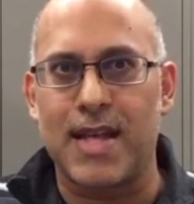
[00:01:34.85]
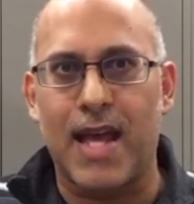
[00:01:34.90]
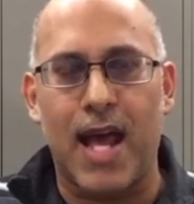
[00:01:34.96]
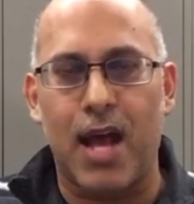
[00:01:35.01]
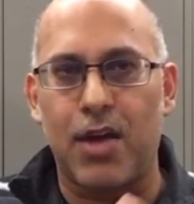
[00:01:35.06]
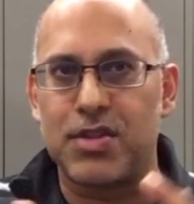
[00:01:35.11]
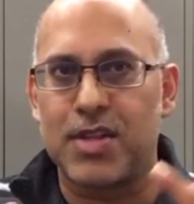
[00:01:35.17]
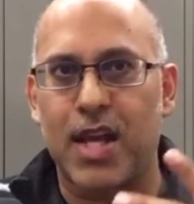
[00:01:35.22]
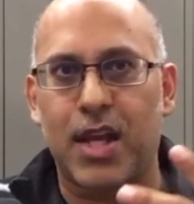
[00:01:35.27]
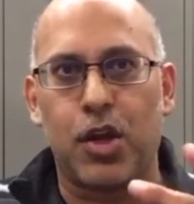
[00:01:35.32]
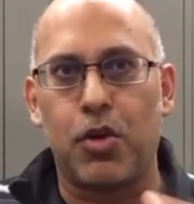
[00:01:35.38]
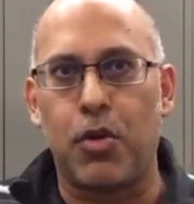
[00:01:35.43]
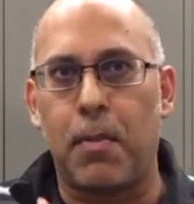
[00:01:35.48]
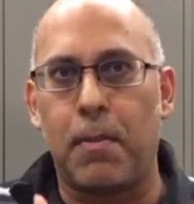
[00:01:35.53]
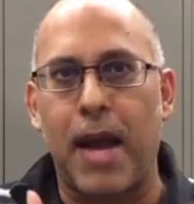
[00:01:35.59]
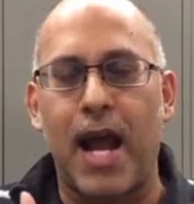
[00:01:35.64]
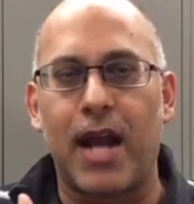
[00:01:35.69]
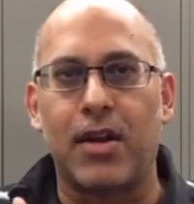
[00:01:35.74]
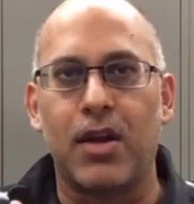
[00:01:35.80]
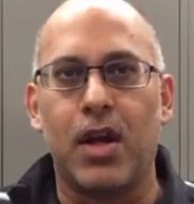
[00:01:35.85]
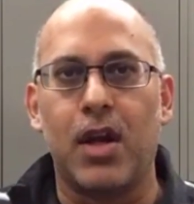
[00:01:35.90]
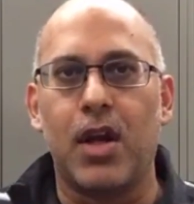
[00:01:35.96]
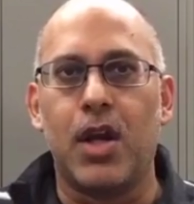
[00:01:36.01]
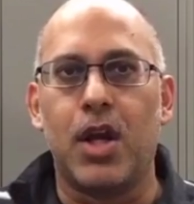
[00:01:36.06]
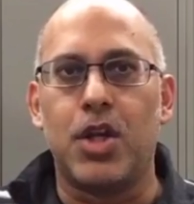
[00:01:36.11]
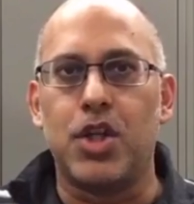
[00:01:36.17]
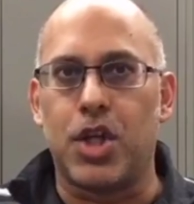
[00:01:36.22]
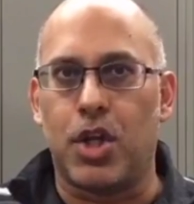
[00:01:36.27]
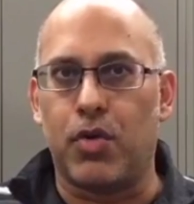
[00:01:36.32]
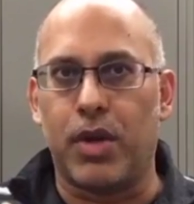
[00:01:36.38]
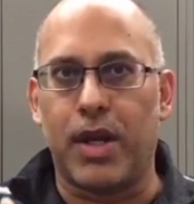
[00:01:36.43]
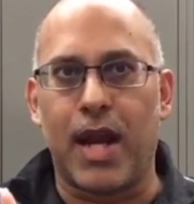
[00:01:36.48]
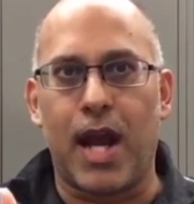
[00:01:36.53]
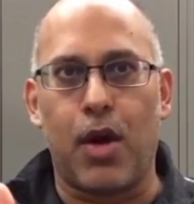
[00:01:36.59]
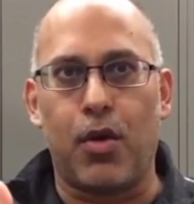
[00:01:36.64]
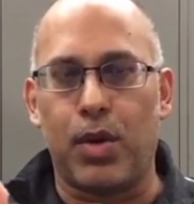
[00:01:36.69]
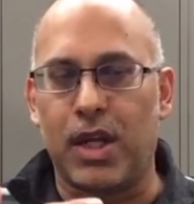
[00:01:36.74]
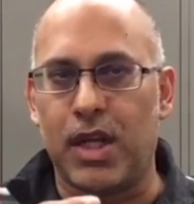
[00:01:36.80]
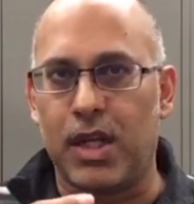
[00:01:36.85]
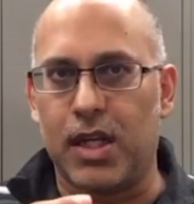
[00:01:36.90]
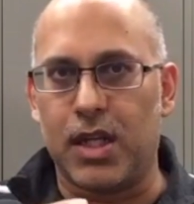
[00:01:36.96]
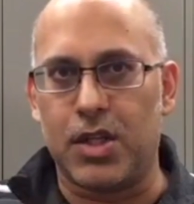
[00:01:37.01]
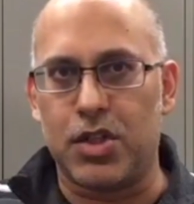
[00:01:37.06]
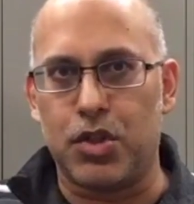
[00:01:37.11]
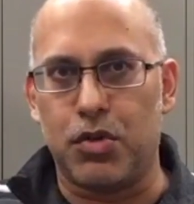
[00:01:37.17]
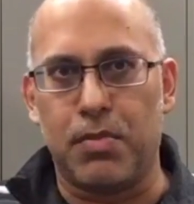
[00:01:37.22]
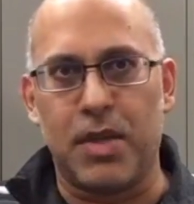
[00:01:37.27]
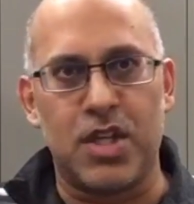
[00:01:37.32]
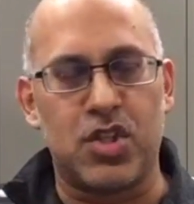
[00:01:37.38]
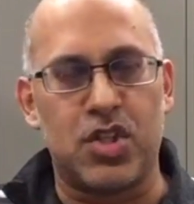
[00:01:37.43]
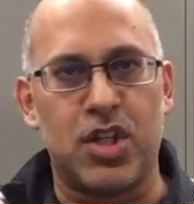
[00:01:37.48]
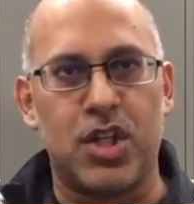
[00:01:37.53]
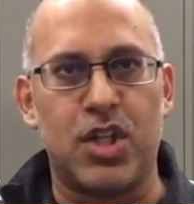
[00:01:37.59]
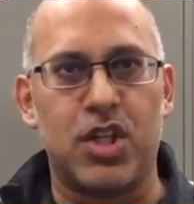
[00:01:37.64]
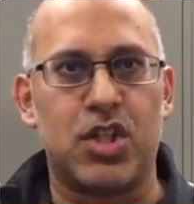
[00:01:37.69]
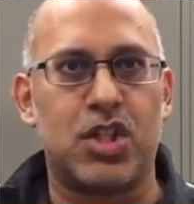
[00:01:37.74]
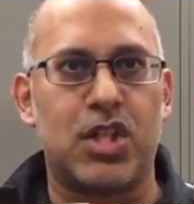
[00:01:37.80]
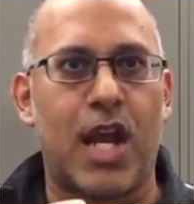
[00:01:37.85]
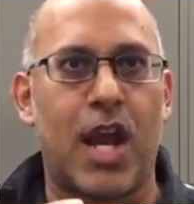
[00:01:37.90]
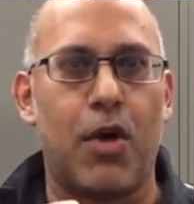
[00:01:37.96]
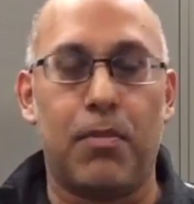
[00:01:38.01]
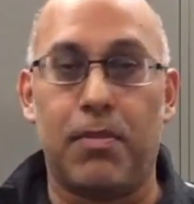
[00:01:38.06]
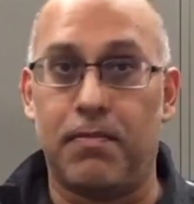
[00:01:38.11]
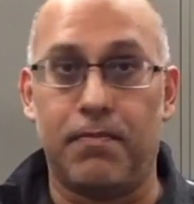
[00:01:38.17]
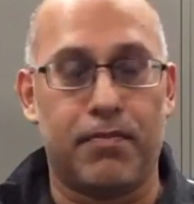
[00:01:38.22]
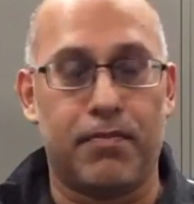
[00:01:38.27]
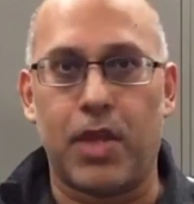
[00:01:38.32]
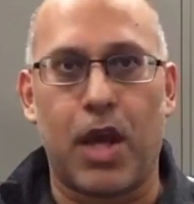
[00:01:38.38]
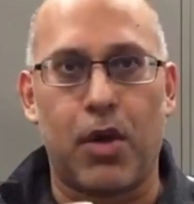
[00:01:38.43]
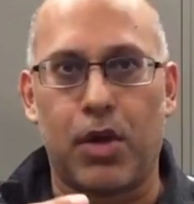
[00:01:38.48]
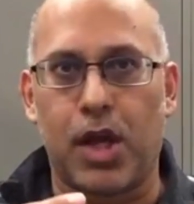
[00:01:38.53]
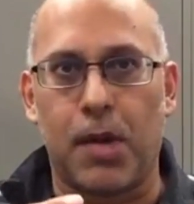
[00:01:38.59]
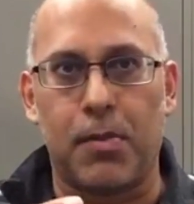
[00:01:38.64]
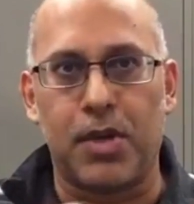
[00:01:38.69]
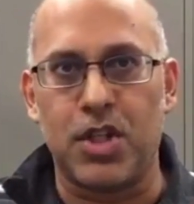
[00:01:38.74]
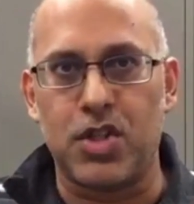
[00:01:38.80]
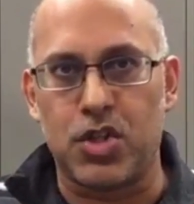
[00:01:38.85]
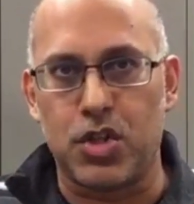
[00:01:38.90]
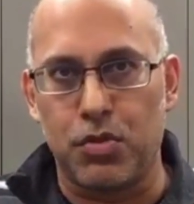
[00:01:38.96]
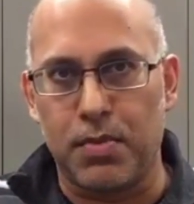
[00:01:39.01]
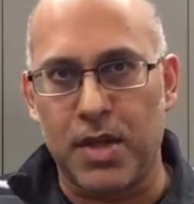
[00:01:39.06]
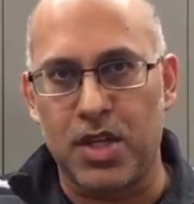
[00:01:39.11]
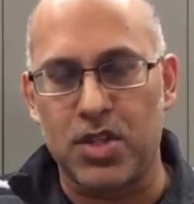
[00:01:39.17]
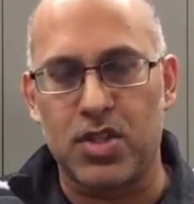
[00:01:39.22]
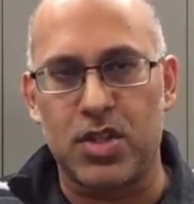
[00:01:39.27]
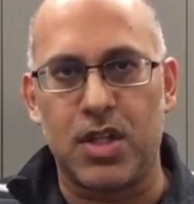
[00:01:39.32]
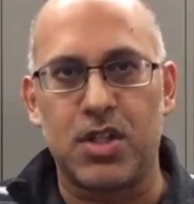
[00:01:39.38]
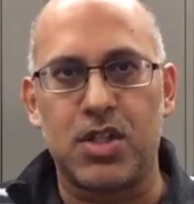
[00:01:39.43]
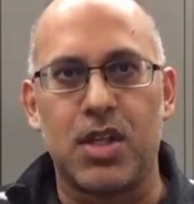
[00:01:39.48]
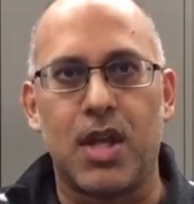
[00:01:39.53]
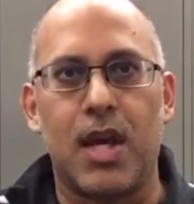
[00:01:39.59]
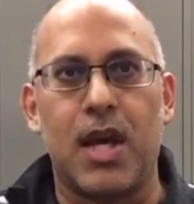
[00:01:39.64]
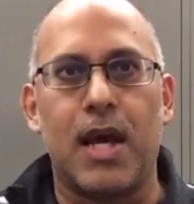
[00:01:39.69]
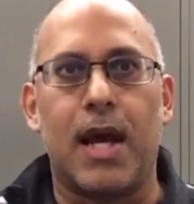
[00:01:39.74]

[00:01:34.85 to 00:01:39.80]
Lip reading: How's that going to impact generally how we do business, how companies do business,